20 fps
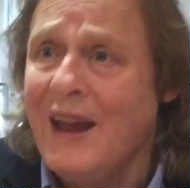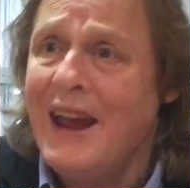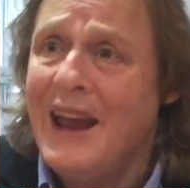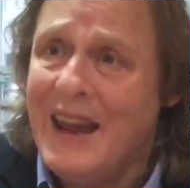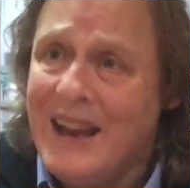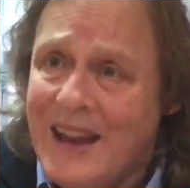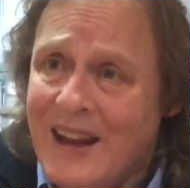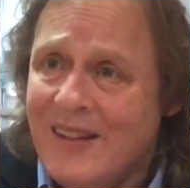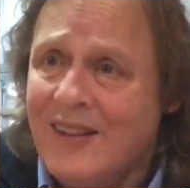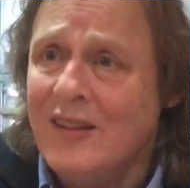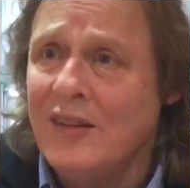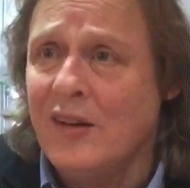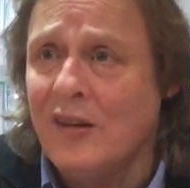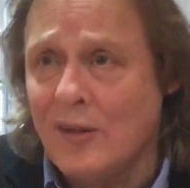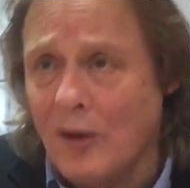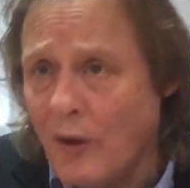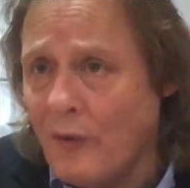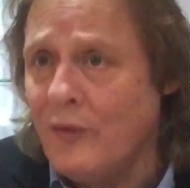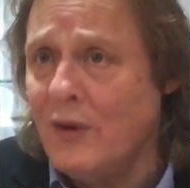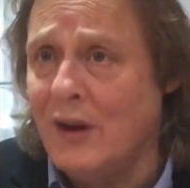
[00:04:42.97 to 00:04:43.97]
It isn't
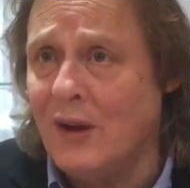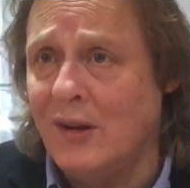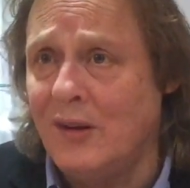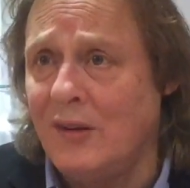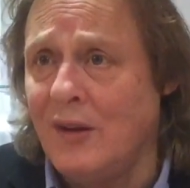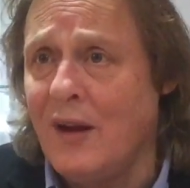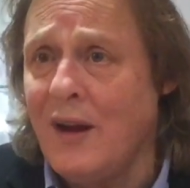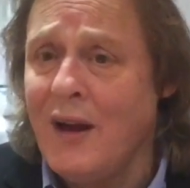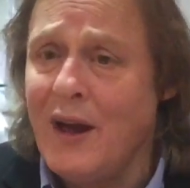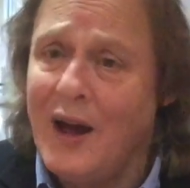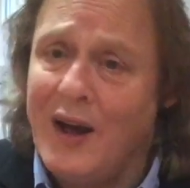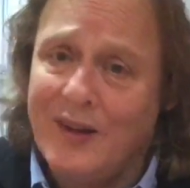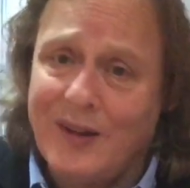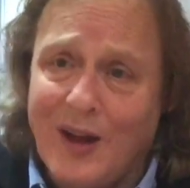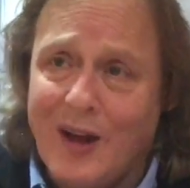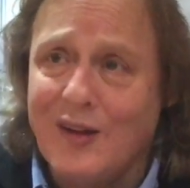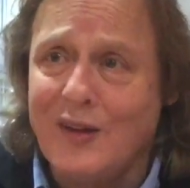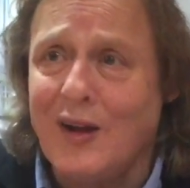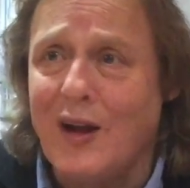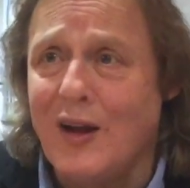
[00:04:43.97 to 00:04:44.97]
as obvious as,
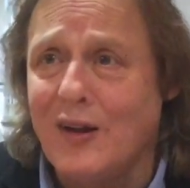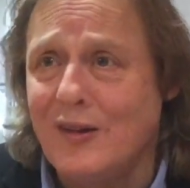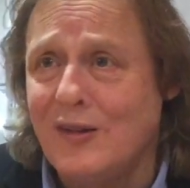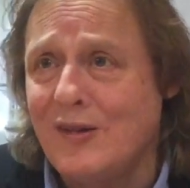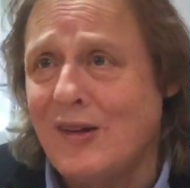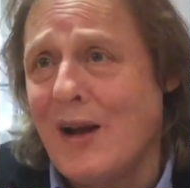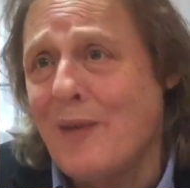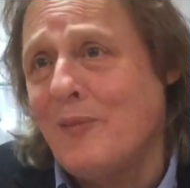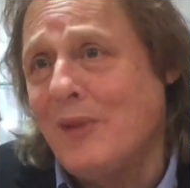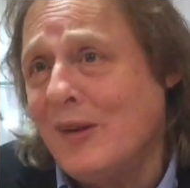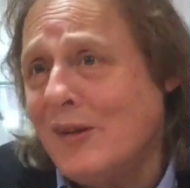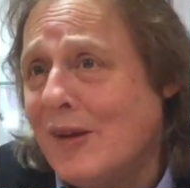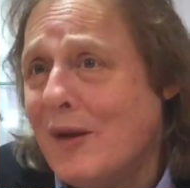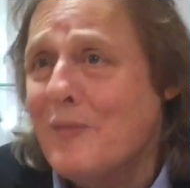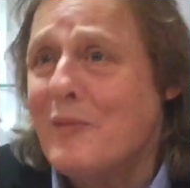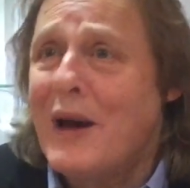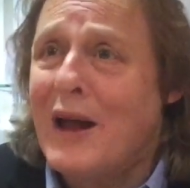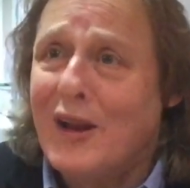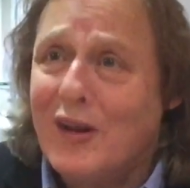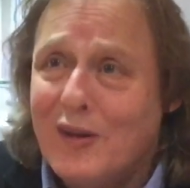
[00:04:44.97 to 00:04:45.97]
as, as
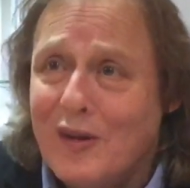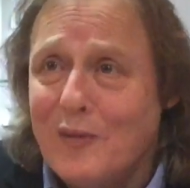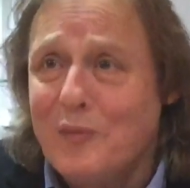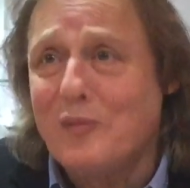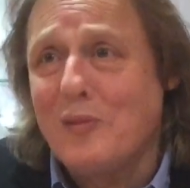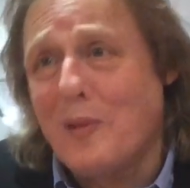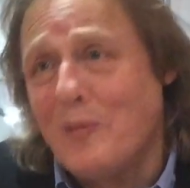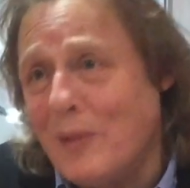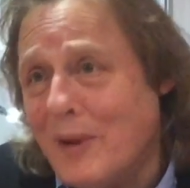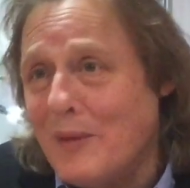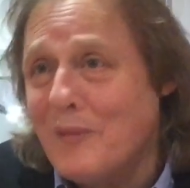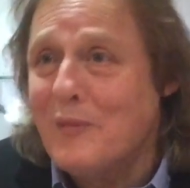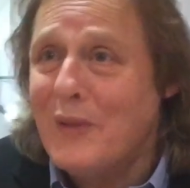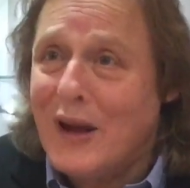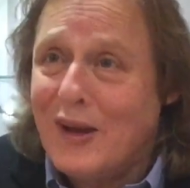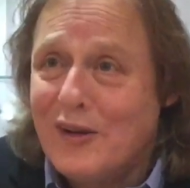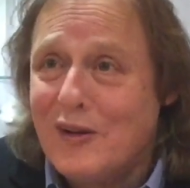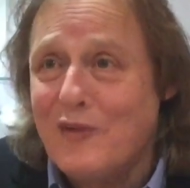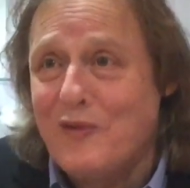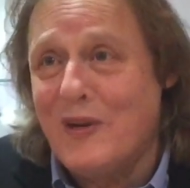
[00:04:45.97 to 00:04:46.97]
Championship manager probably
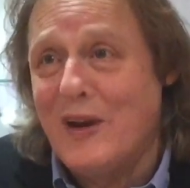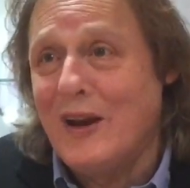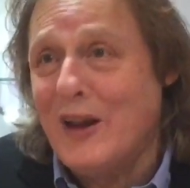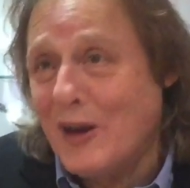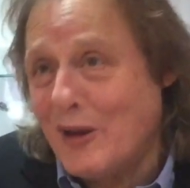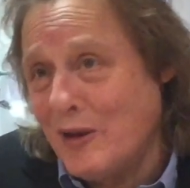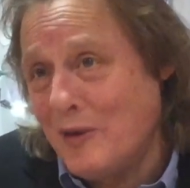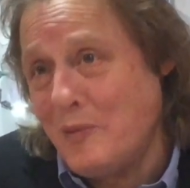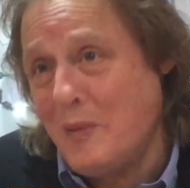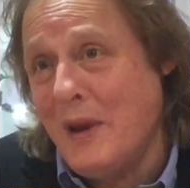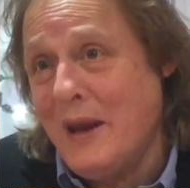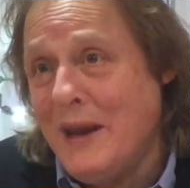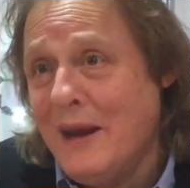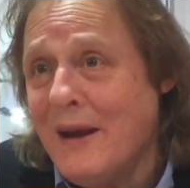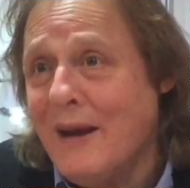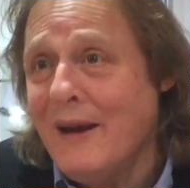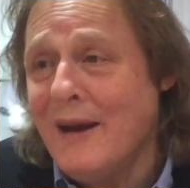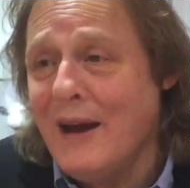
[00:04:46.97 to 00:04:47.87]
makes you feel it could be.